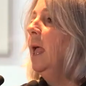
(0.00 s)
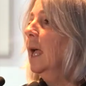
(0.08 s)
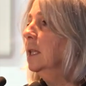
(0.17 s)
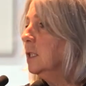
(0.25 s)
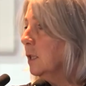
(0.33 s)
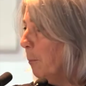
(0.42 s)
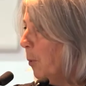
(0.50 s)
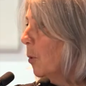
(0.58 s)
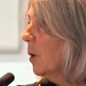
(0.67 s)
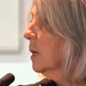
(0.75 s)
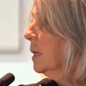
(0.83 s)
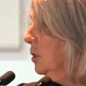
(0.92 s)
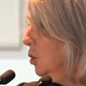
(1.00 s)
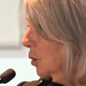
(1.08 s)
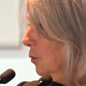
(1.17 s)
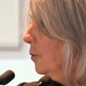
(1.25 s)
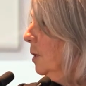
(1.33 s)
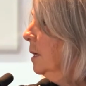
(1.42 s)
and support
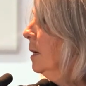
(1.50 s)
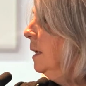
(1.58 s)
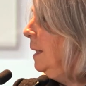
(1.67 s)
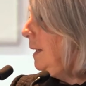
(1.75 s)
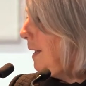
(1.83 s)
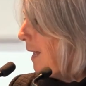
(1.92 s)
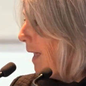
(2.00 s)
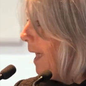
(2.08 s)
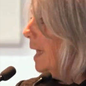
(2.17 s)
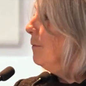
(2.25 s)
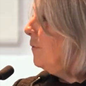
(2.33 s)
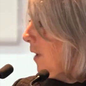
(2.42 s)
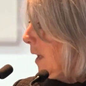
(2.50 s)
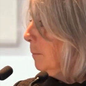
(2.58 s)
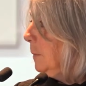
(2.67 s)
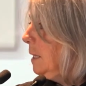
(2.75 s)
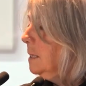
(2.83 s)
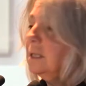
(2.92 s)
children and
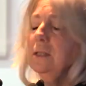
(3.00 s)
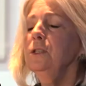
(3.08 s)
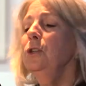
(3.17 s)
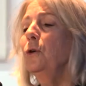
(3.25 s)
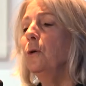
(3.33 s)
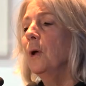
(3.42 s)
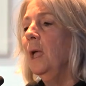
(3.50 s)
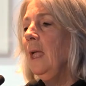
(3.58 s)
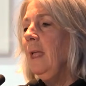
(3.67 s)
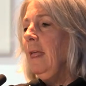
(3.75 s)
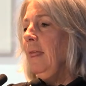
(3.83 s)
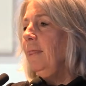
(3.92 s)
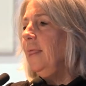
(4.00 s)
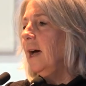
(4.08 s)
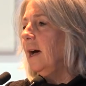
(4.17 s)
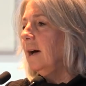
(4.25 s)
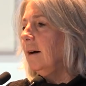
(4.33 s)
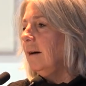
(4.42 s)
families. So
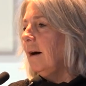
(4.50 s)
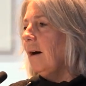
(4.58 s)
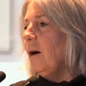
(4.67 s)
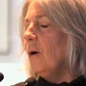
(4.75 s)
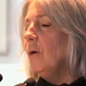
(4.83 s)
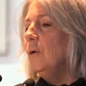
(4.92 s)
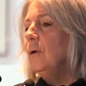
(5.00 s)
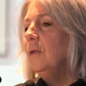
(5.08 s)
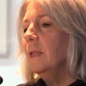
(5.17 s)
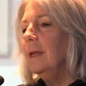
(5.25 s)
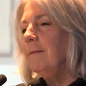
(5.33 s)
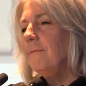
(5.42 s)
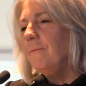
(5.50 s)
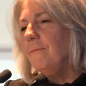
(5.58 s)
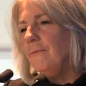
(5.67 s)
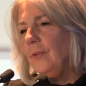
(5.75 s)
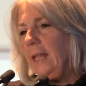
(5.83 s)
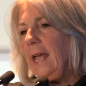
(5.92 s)
the whole
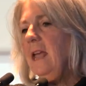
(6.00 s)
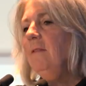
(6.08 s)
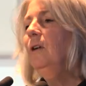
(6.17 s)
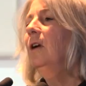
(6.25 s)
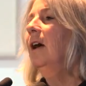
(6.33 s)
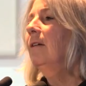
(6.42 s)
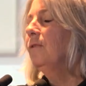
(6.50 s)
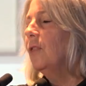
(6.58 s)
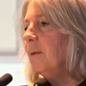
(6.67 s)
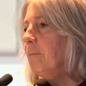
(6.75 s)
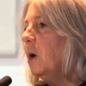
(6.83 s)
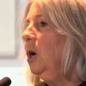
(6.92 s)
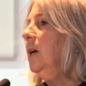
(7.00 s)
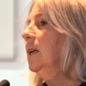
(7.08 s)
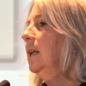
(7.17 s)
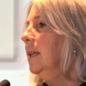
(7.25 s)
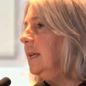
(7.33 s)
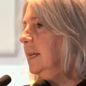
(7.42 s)
flavor of the
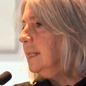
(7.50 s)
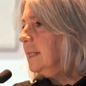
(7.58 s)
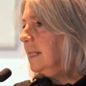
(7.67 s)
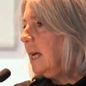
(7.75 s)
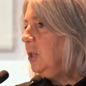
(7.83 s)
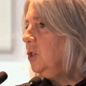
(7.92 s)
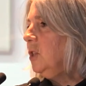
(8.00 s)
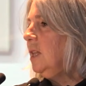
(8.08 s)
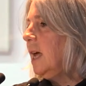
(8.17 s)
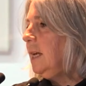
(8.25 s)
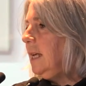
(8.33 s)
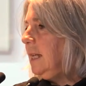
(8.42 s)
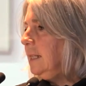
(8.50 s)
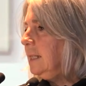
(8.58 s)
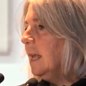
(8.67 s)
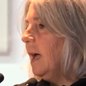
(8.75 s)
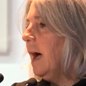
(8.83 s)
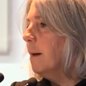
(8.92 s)
model is such that
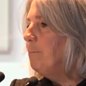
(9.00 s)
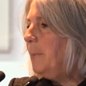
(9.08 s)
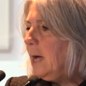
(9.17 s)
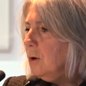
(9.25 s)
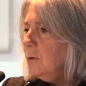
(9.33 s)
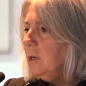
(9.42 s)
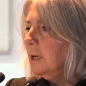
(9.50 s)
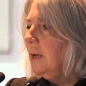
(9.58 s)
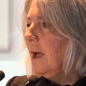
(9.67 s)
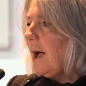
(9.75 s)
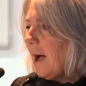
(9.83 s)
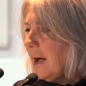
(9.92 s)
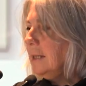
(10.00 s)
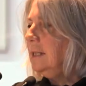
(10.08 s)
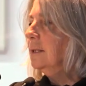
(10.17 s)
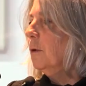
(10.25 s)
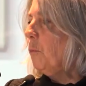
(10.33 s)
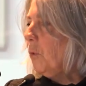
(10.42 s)
it's about
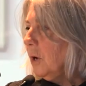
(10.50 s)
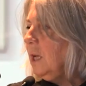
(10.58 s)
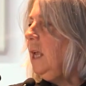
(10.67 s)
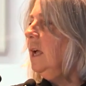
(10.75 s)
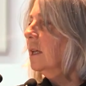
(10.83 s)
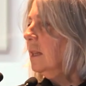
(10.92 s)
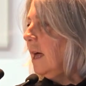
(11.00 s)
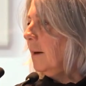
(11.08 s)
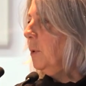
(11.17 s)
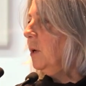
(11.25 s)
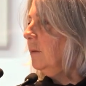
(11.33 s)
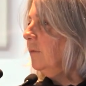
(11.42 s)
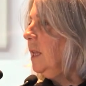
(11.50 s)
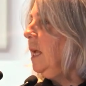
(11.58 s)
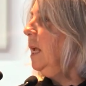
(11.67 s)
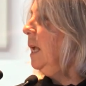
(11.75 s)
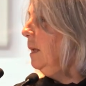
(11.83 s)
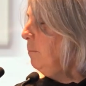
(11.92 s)
us working
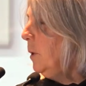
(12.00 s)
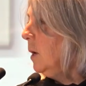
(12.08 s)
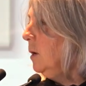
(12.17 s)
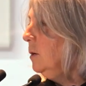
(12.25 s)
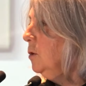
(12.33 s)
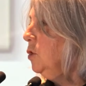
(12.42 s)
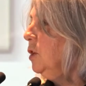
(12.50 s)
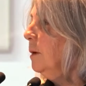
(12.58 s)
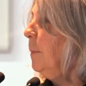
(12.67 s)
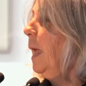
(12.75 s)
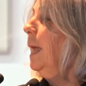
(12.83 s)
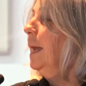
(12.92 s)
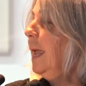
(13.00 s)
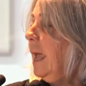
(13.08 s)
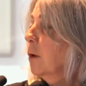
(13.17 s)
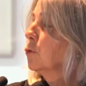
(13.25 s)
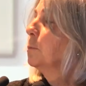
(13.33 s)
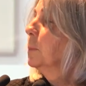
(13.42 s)
collaboratively in partnership and
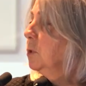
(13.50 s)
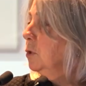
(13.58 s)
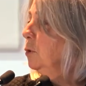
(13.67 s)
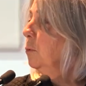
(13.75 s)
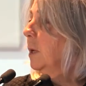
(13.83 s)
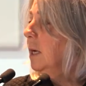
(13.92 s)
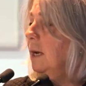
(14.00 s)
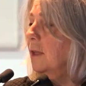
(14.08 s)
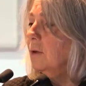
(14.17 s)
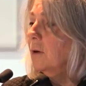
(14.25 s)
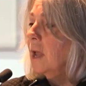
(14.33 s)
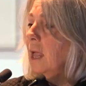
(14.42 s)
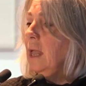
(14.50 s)
accountable to one another.